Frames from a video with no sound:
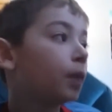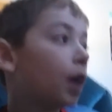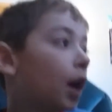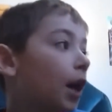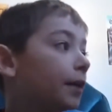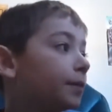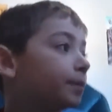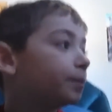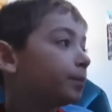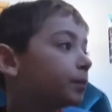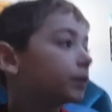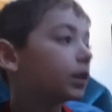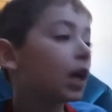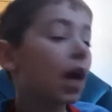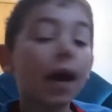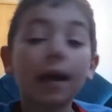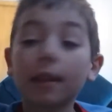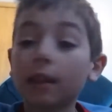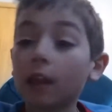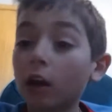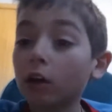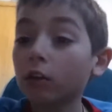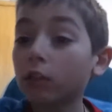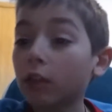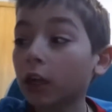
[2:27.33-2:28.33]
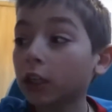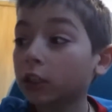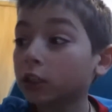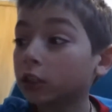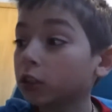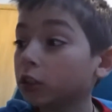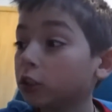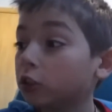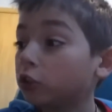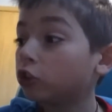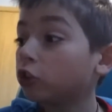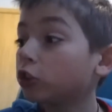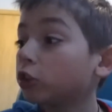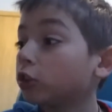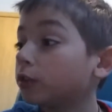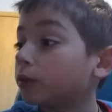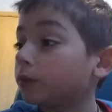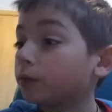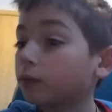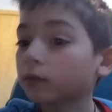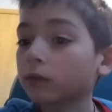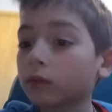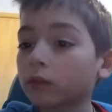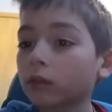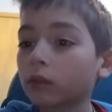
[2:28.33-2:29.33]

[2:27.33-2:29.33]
But yeah, that was actually true.